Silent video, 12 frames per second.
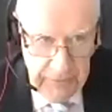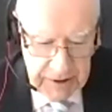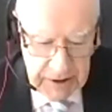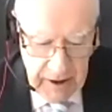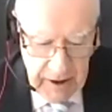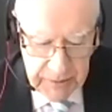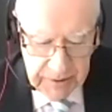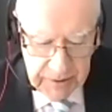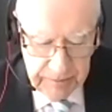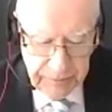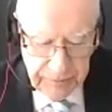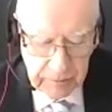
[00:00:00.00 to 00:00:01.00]
This
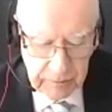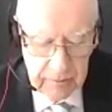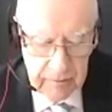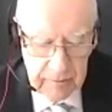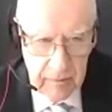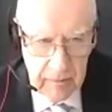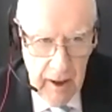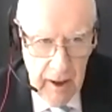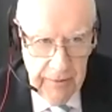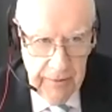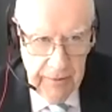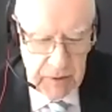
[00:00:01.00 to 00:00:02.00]
reinforces
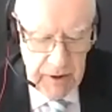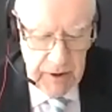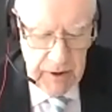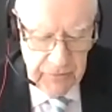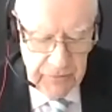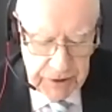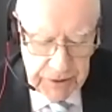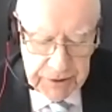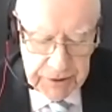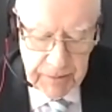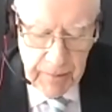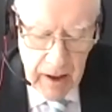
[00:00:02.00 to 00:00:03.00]
my
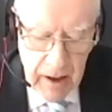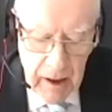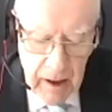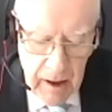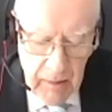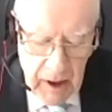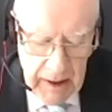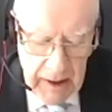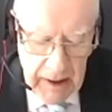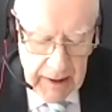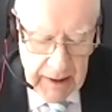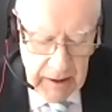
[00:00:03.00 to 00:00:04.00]
argument about the coming
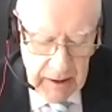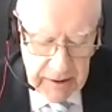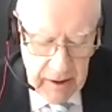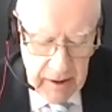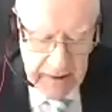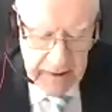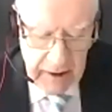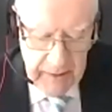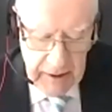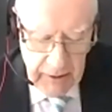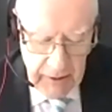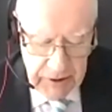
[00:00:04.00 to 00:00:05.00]
election.
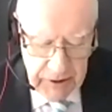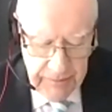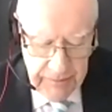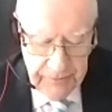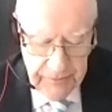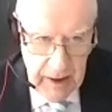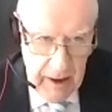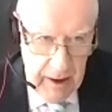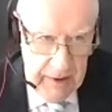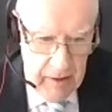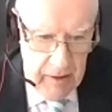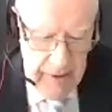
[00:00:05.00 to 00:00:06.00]
There are
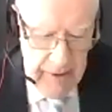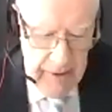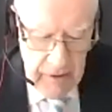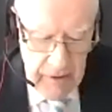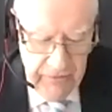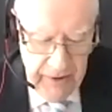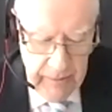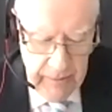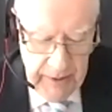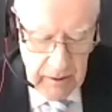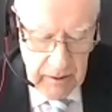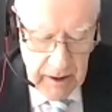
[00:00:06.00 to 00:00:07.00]
no
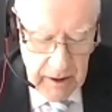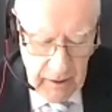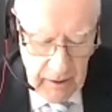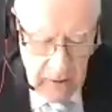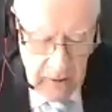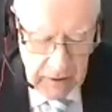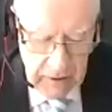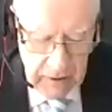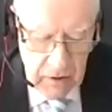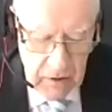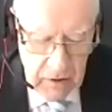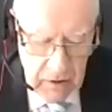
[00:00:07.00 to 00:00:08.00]
fundamental ideological
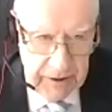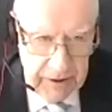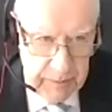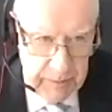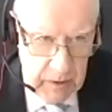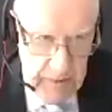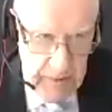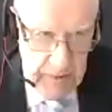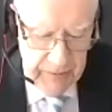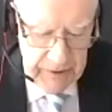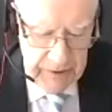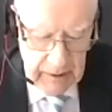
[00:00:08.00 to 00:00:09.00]
conflicts
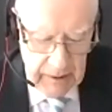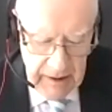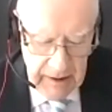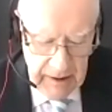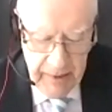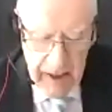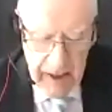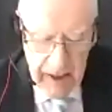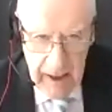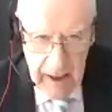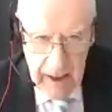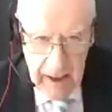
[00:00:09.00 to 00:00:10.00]
between the government and
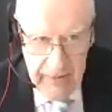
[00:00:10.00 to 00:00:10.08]
Labor,